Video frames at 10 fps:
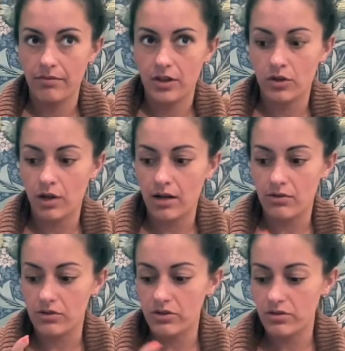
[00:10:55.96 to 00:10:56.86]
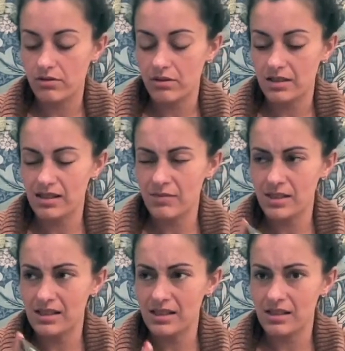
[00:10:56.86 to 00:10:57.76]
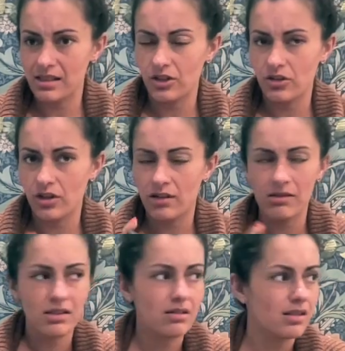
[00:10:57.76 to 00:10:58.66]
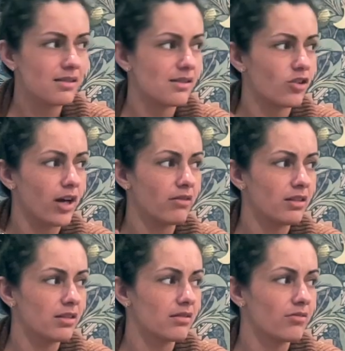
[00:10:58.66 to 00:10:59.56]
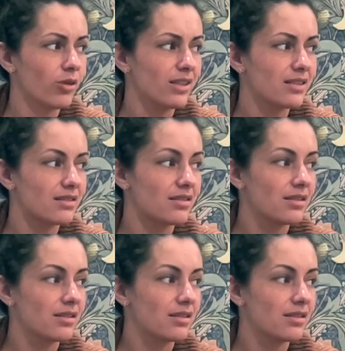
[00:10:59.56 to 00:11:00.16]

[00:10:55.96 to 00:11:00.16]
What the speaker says: ground. Does that make sense? Like your groundedness? Grounded what?